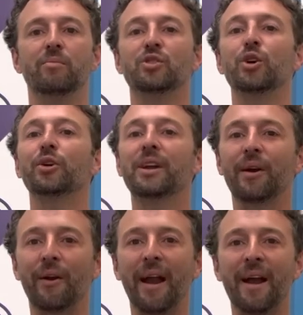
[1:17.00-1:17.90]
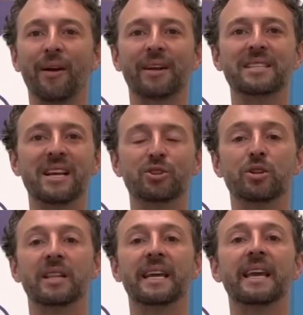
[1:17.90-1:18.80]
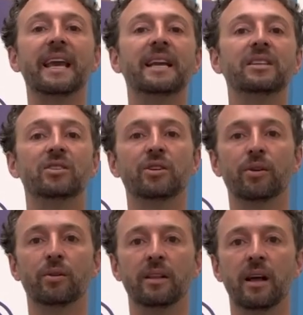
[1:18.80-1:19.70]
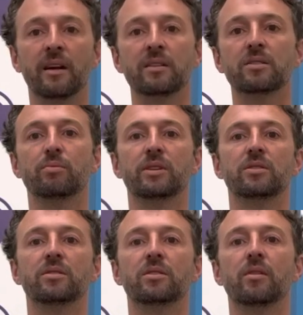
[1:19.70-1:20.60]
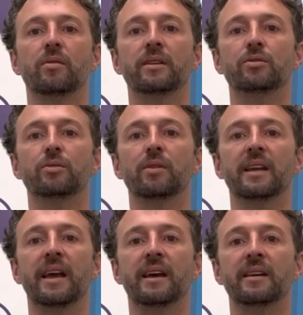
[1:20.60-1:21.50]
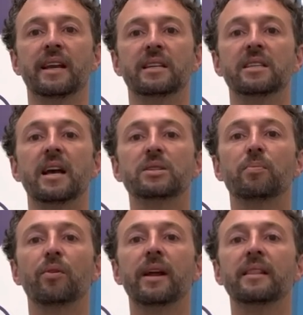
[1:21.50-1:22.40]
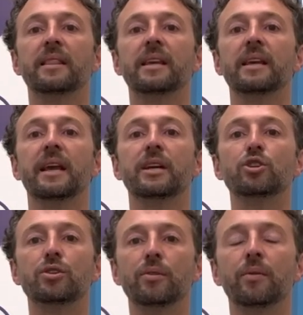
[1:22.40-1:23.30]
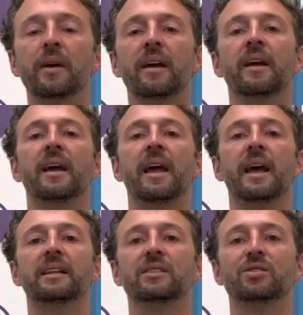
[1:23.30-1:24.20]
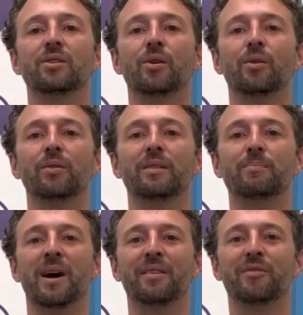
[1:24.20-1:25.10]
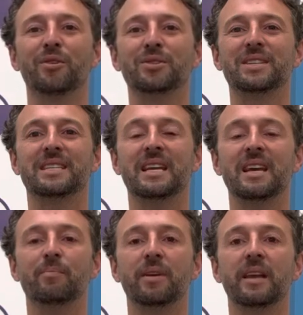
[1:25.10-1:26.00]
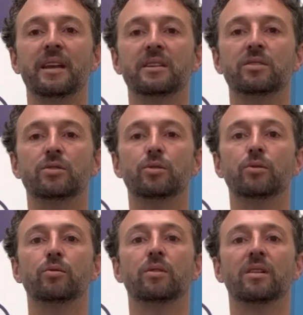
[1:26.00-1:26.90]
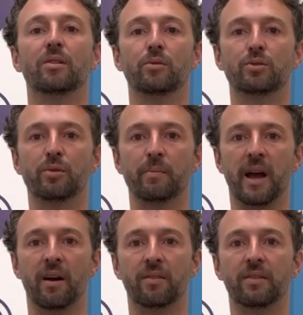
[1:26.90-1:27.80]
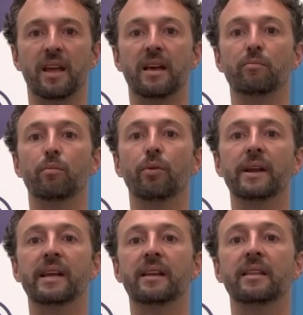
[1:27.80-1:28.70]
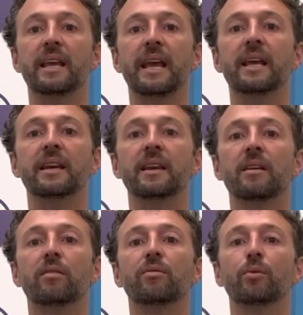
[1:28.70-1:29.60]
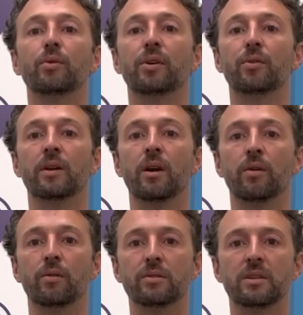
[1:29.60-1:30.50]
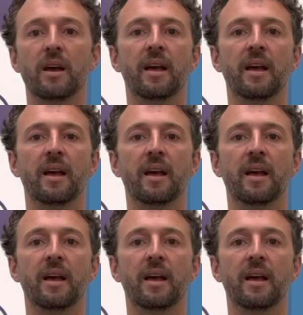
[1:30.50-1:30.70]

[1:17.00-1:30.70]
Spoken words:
dirtier air essentially into your lungs, which is going to again exacerbate the issue. And so my first tip is to close your mouth and breathe in through your nose.